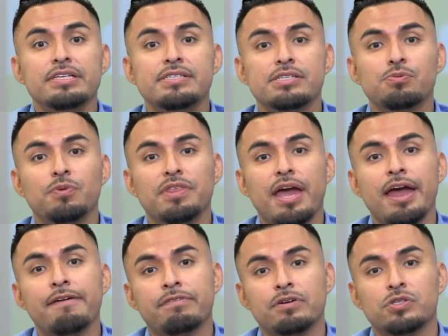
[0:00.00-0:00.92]
this is with the
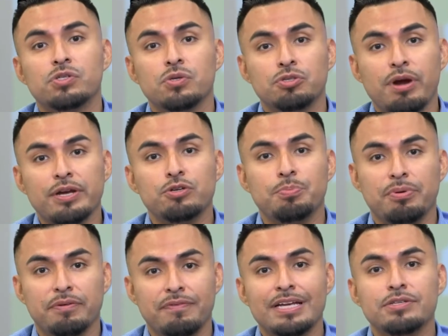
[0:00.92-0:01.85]
efforts to try to
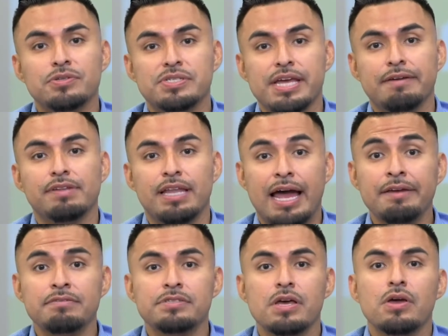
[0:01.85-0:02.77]
prevent to save
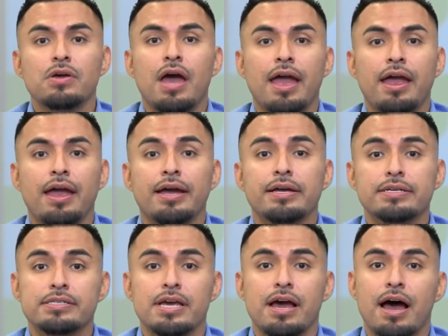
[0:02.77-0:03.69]
lives
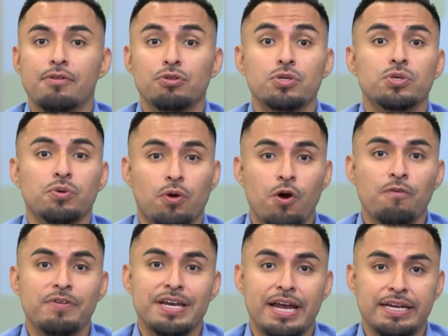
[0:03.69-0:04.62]
and due to
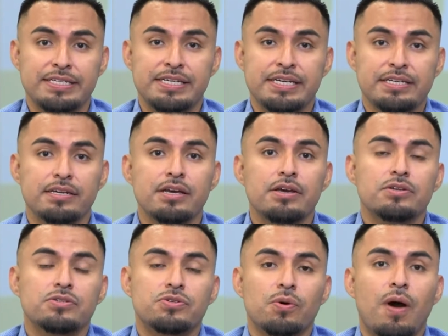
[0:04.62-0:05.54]
COVID-19.
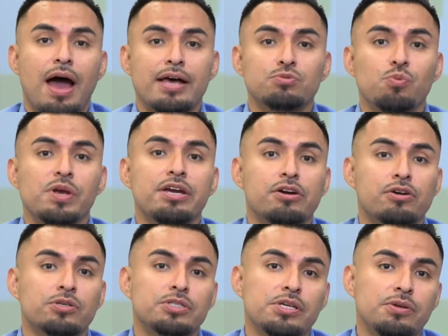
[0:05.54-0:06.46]
So as we are
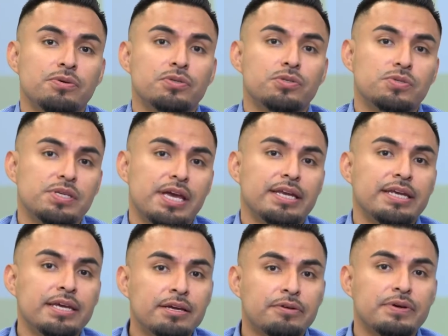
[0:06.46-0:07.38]
continuing to see an
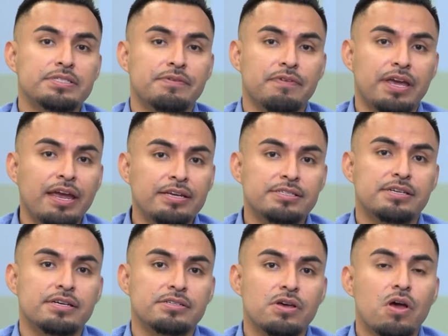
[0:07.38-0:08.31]
increase of
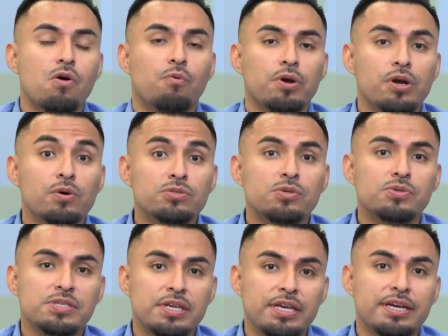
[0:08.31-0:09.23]
cases, we're also
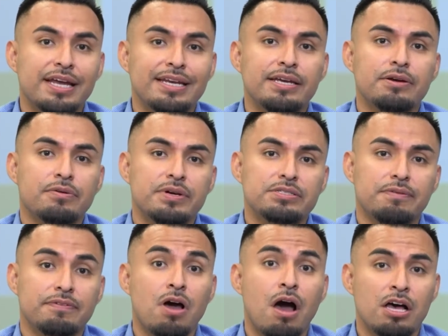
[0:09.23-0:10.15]
seeing an increase
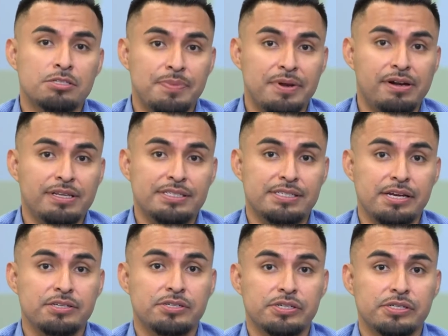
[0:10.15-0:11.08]
of
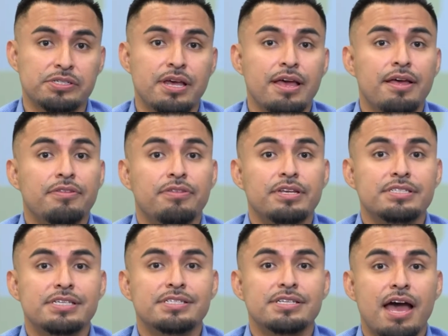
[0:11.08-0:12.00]
hospitalizations.
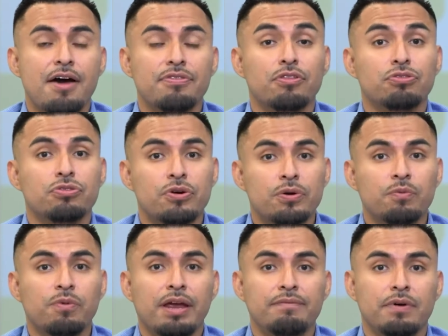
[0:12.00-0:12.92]
This is now the third
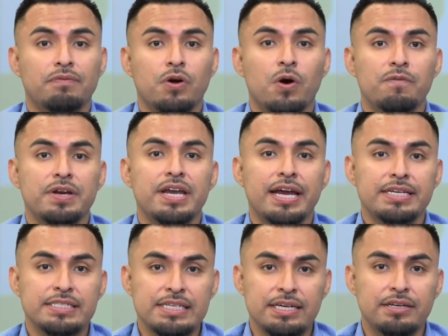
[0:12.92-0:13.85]
wave of
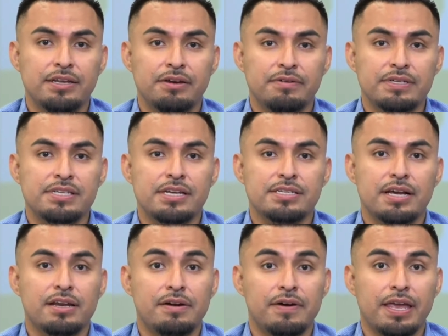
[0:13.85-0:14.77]
COVID-19 here in Santa
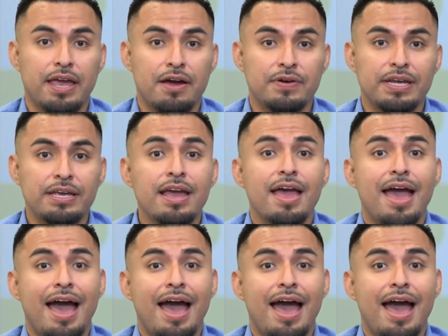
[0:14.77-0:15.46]
Clara County,